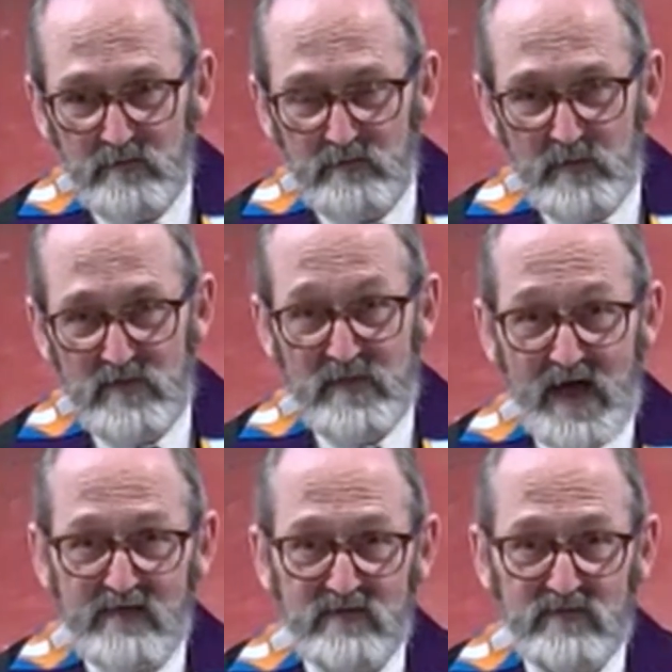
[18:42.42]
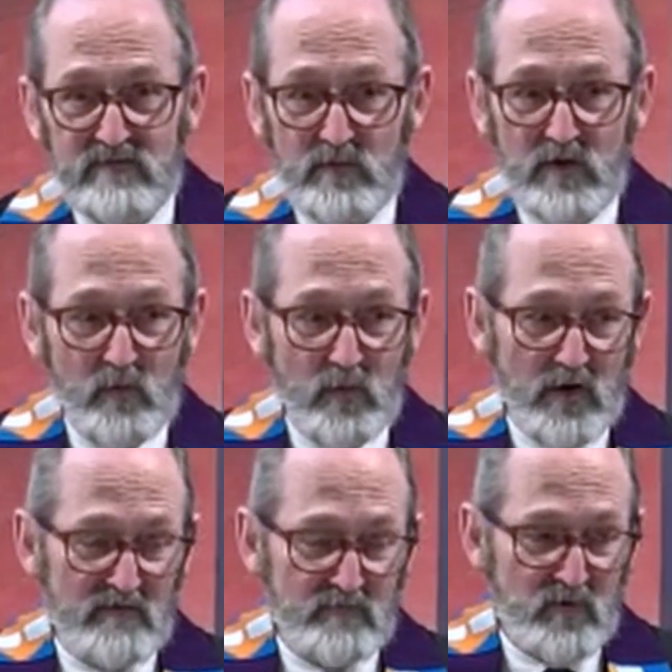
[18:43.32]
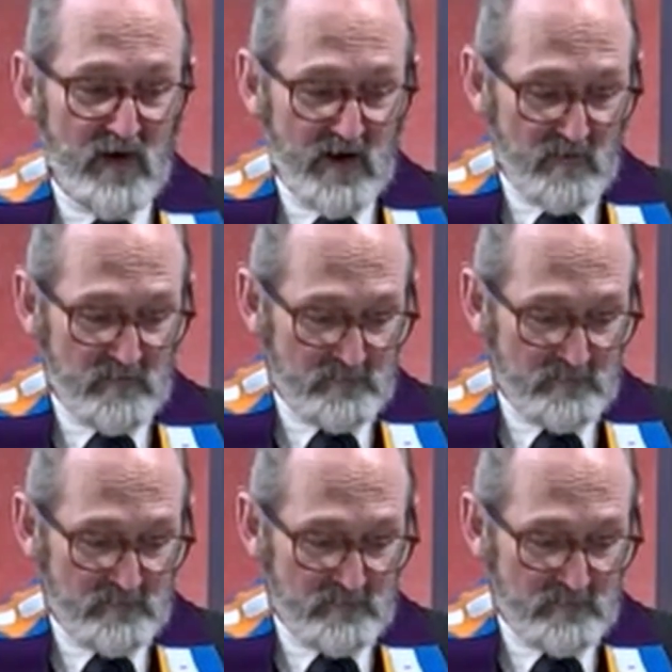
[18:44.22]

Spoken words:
Maybe that's the real work of prayer.